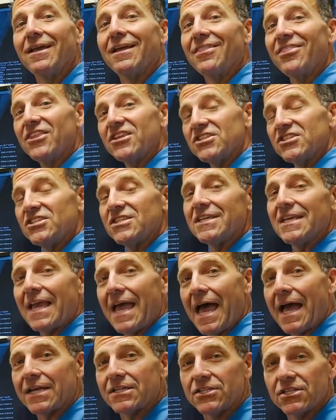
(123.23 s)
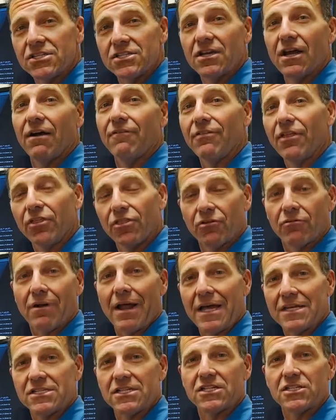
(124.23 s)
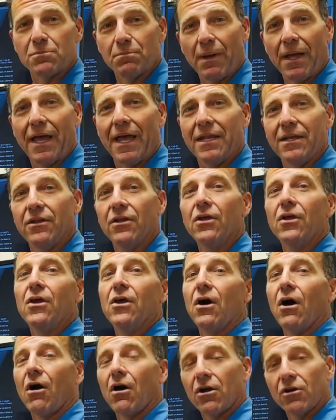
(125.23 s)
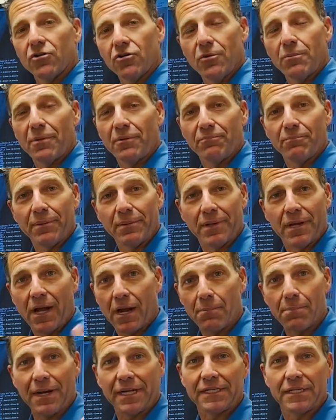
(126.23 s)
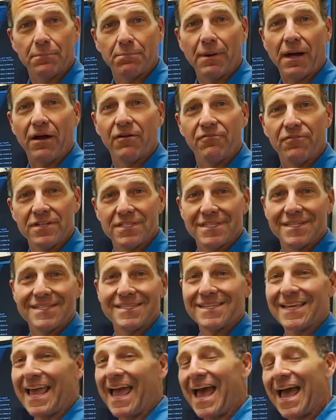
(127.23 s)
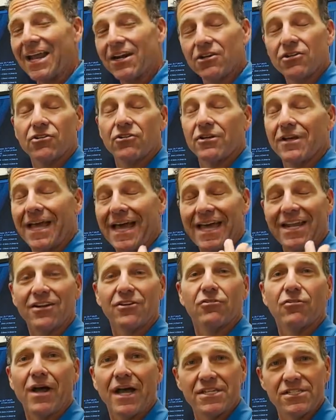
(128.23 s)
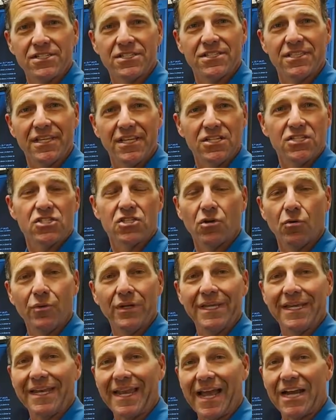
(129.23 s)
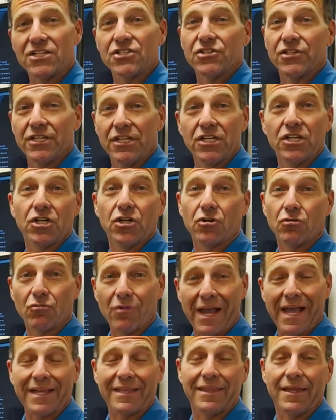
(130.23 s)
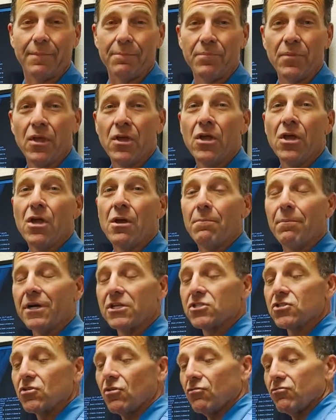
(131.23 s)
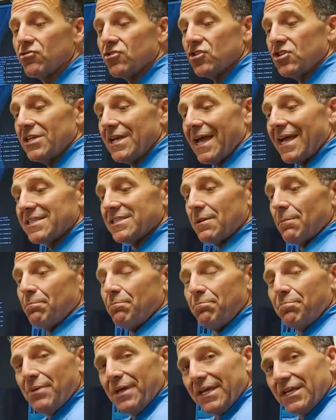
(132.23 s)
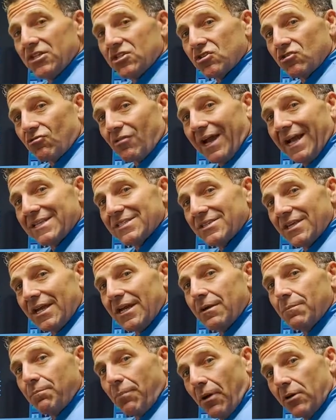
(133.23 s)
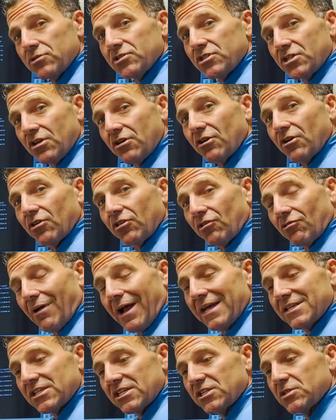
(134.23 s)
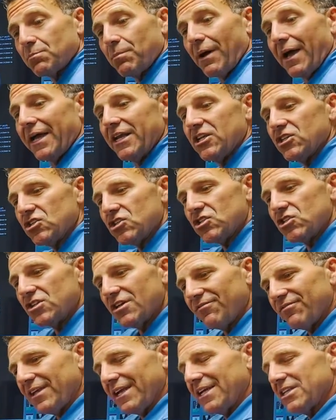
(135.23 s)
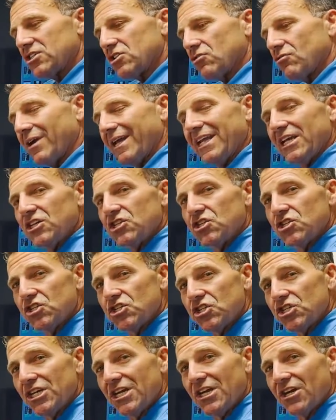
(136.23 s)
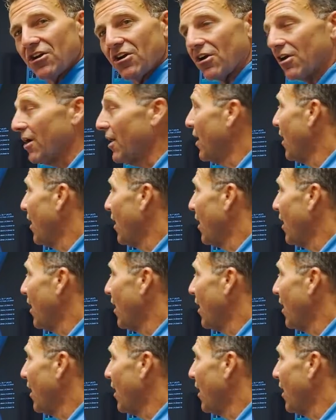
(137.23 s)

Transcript: the z-axis of the thoracic spine. Our group of chiropractic biophysicists categorizes these so we can actually correct them. But so she has a big translated posterior thoracic spine. It's shifting, it's creating shear